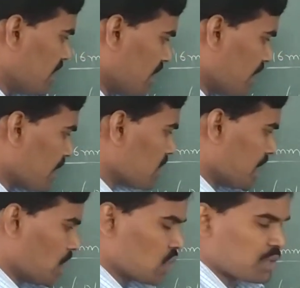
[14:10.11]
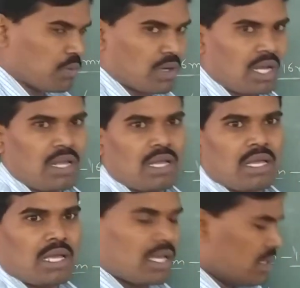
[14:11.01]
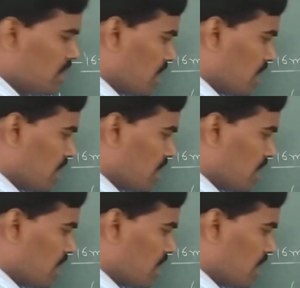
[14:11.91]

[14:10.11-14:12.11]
Nidospora,